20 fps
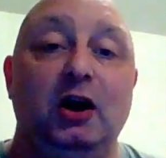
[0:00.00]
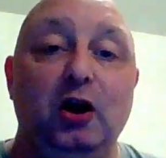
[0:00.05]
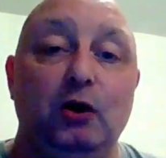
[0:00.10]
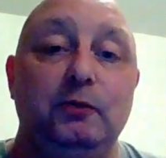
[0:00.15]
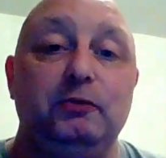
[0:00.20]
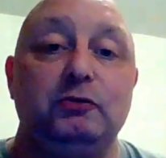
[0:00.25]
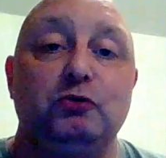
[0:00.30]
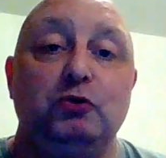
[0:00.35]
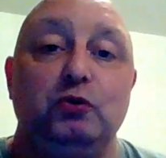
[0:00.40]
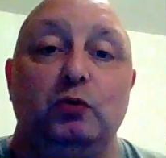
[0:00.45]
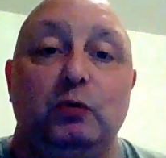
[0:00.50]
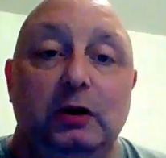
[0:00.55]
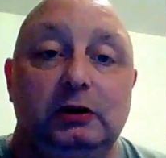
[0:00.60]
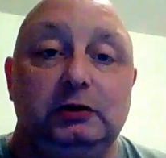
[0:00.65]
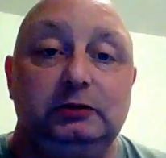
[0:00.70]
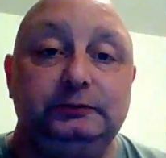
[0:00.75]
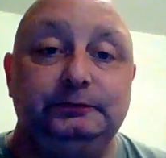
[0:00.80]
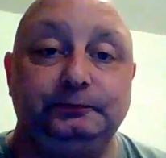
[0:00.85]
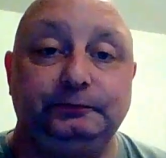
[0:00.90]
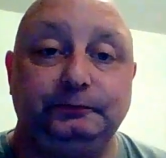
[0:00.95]
hope you're all
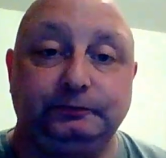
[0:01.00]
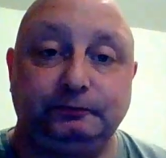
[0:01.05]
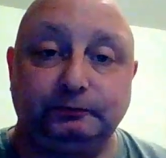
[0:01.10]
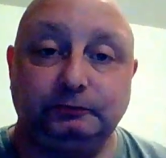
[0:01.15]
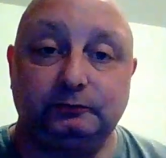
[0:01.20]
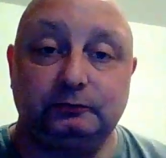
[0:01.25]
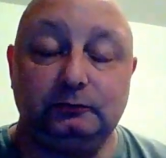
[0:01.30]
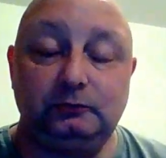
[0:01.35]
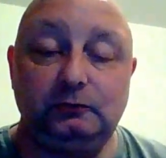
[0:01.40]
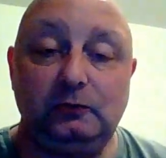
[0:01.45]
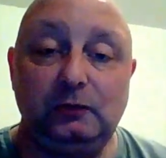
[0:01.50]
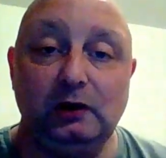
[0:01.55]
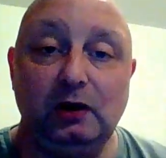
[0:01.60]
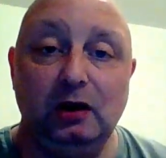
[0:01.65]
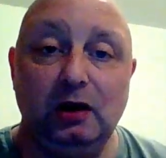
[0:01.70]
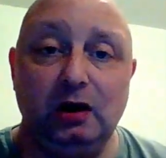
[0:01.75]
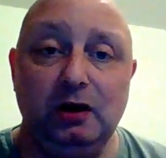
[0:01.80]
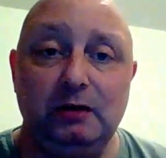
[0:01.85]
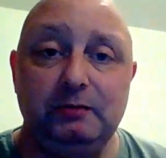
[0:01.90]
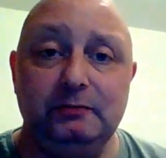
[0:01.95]
well.
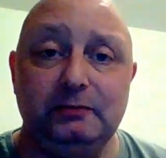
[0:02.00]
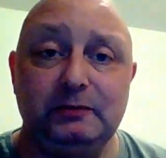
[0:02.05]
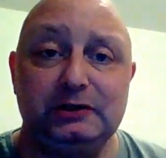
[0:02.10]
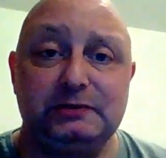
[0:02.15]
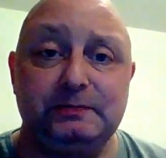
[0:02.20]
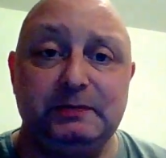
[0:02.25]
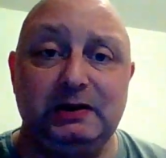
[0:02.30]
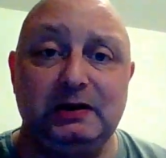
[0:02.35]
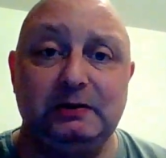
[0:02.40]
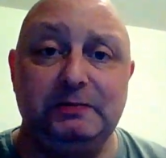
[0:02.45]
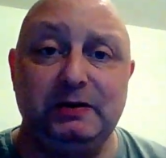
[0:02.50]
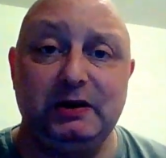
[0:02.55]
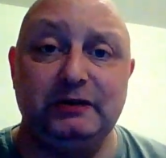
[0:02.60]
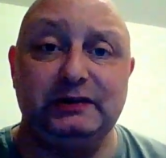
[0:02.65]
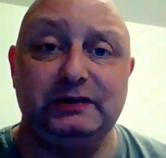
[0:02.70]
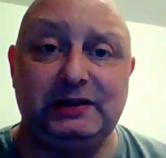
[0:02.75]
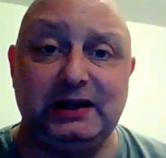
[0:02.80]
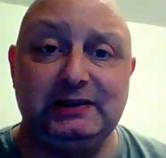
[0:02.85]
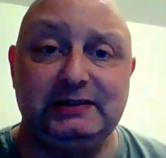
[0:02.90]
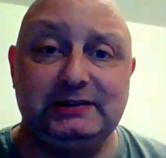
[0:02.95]
It's been a bit of
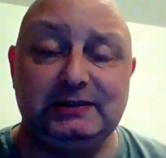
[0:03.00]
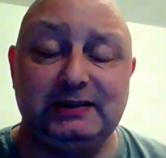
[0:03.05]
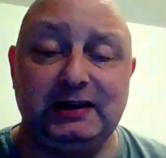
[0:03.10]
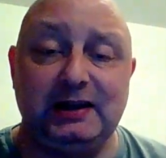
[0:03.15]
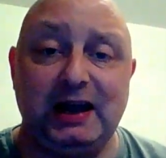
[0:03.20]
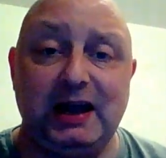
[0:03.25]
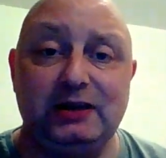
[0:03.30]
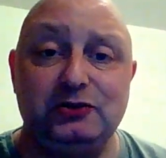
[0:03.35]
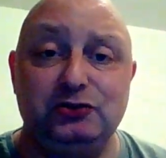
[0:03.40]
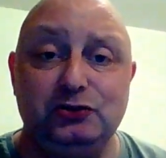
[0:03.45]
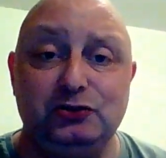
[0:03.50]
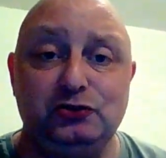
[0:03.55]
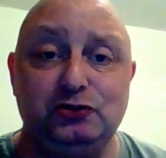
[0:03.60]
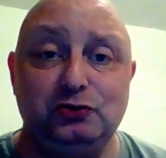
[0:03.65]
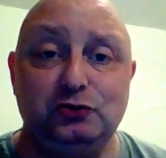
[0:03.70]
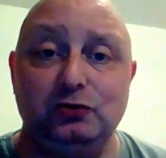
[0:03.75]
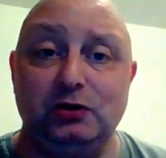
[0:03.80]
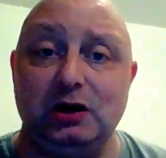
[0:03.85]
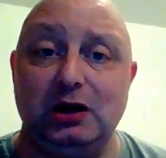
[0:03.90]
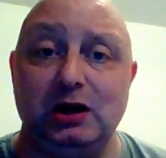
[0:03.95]
a day today, as
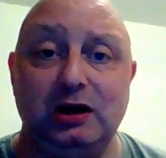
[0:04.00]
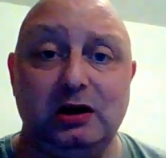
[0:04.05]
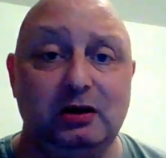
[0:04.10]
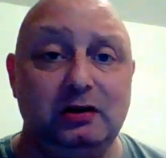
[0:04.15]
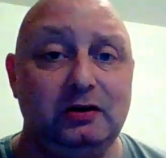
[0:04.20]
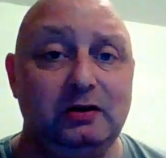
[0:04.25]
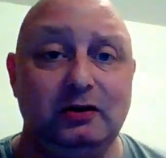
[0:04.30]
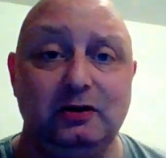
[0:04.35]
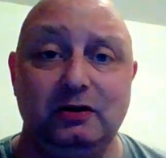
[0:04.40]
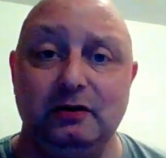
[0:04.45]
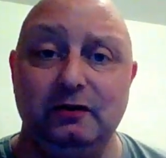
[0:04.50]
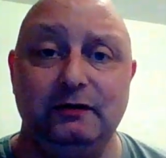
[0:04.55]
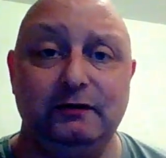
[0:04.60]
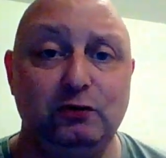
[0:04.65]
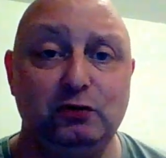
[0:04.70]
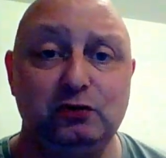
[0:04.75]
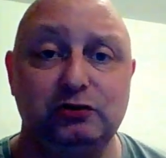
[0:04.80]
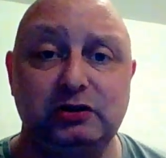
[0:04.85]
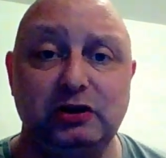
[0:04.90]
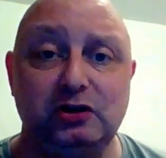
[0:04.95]
usual.
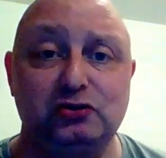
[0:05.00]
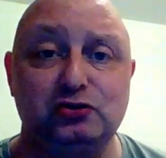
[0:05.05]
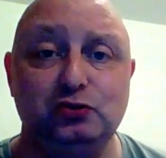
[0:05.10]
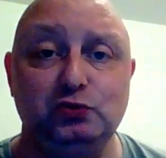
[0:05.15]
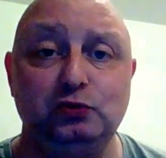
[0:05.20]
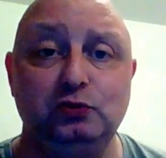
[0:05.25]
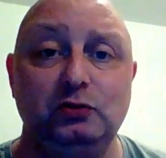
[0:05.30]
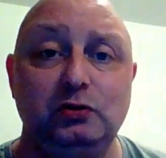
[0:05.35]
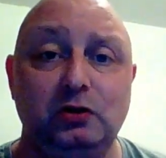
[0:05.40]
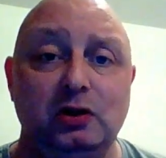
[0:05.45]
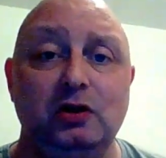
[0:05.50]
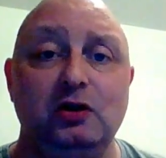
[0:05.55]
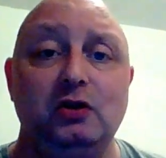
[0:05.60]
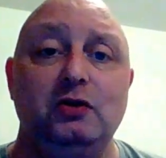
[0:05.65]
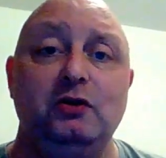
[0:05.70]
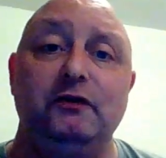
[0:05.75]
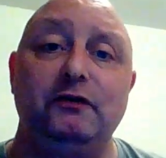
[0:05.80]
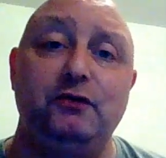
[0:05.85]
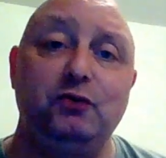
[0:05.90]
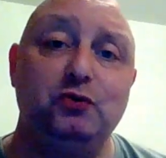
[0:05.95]
Full schedule,
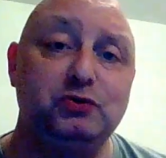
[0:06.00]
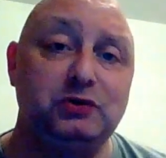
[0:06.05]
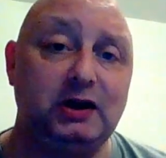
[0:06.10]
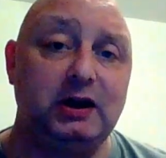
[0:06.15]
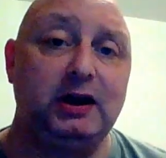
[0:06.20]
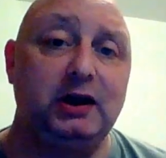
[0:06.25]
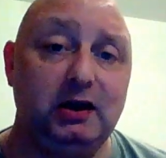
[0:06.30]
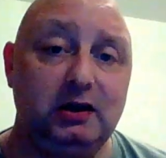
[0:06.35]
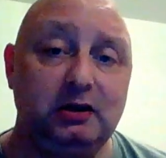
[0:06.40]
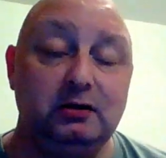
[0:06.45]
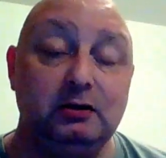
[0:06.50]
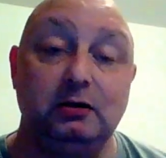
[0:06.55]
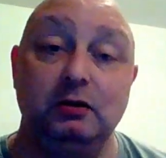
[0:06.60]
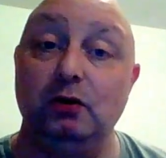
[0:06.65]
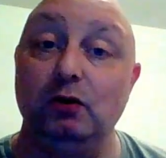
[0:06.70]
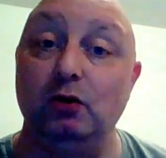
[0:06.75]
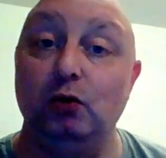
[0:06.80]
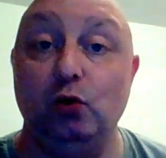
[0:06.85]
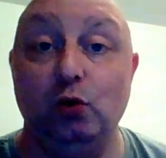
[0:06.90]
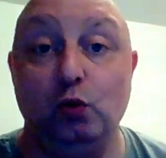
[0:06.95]
full day,
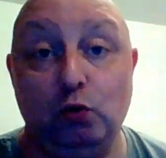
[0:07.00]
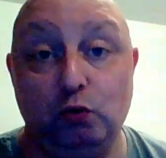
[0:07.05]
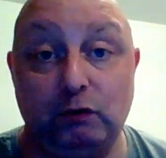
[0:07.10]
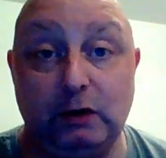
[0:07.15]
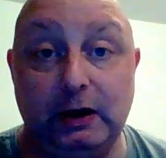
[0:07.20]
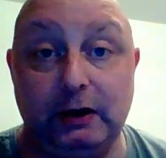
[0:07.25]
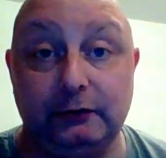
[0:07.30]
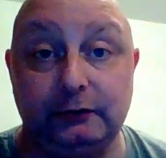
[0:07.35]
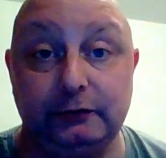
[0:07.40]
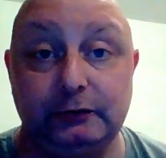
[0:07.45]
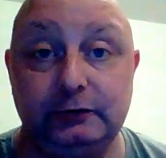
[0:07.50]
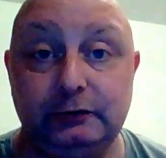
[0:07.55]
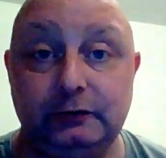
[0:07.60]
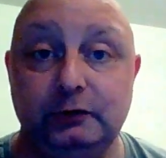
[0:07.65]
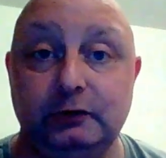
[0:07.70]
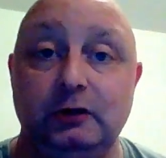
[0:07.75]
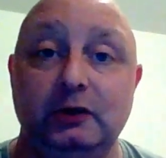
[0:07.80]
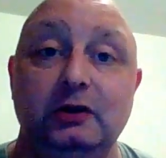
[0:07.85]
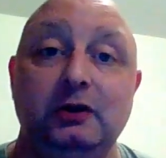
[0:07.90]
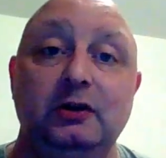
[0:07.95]
all round.
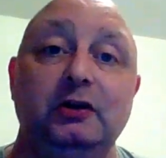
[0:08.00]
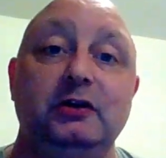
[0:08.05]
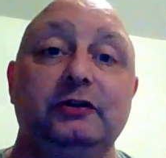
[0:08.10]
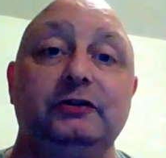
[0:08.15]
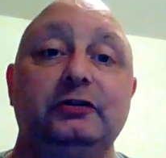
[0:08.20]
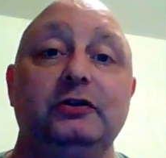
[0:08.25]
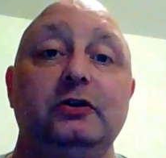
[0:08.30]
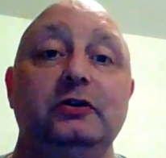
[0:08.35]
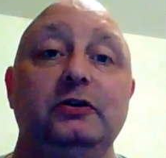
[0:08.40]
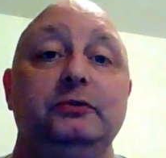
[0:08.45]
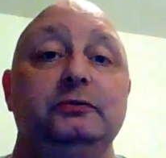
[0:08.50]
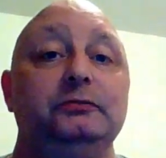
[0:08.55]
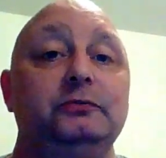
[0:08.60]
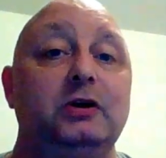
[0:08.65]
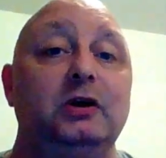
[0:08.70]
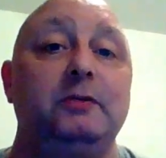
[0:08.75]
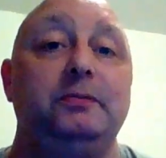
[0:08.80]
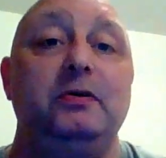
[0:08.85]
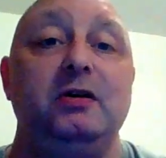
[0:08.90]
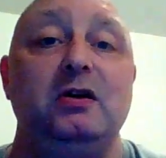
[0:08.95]
So
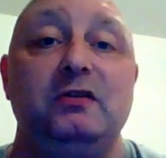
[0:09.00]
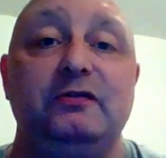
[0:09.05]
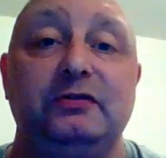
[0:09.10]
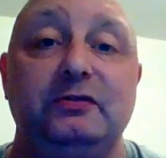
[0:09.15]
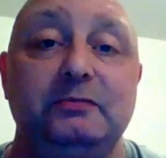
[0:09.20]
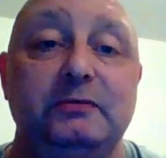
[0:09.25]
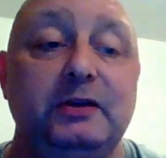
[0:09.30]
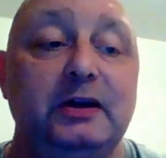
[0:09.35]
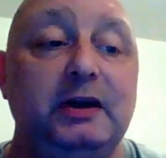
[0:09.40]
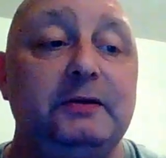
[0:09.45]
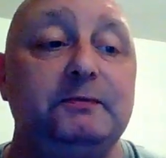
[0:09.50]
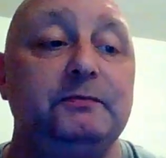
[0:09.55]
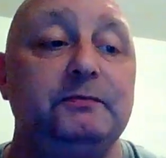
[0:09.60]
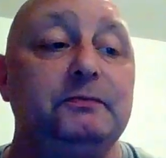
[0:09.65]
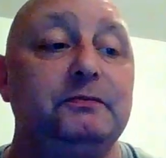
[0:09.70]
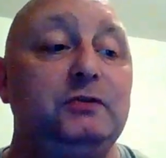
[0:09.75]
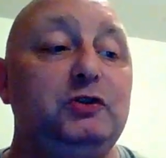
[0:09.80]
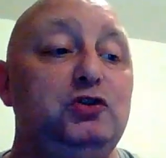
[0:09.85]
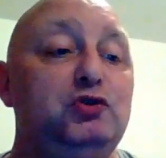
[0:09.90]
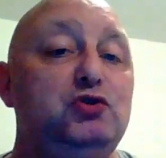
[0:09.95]
apart from that
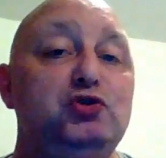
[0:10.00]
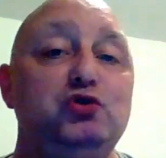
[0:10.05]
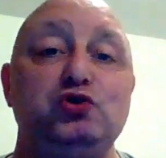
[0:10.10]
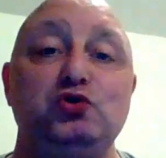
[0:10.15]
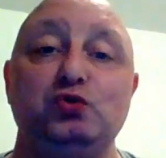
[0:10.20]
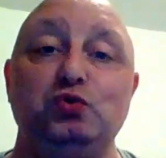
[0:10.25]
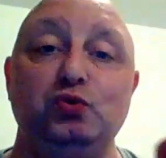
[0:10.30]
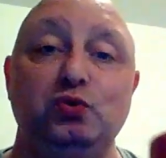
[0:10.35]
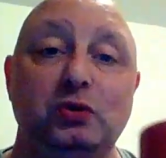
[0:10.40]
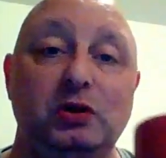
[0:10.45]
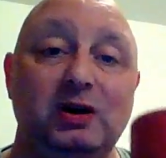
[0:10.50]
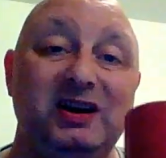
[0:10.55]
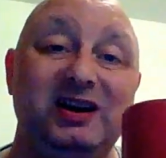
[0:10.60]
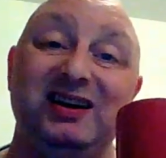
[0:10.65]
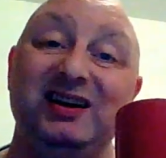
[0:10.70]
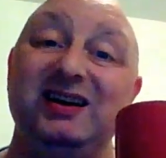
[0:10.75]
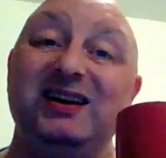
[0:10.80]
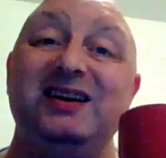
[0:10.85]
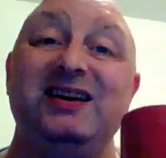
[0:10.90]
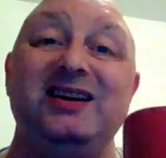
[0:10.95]
usual
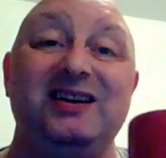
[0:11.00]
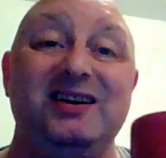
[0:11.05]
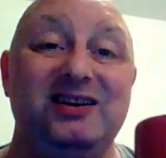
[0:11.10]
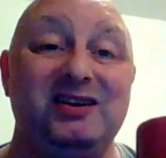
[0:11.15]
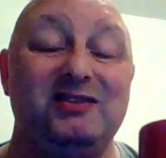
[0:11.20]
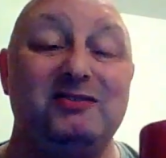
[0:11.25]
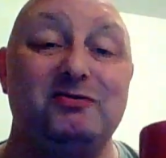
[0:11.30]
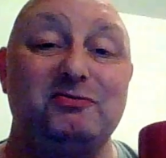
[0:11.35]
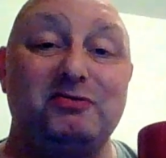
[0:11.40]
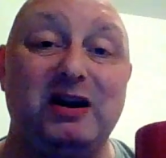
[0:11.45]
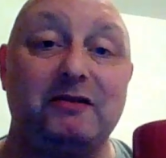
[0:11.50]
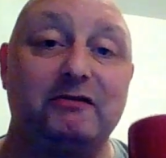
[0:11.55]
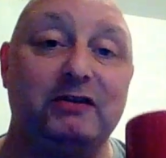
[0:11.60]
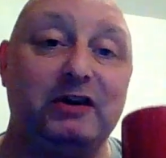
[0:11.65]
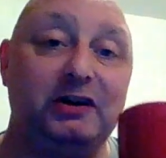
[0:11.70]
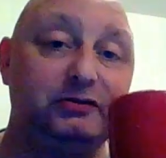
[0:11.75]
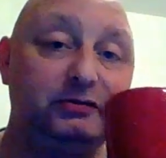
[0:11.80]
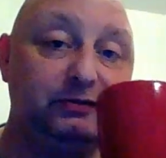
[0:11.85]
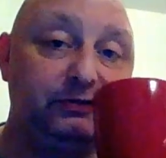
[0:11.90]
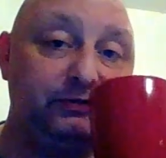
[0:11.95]
rat
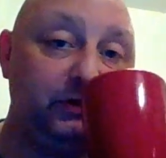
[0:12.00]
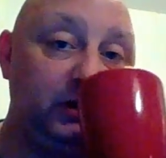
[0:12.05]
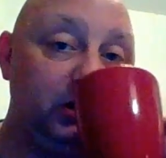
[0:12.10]
race of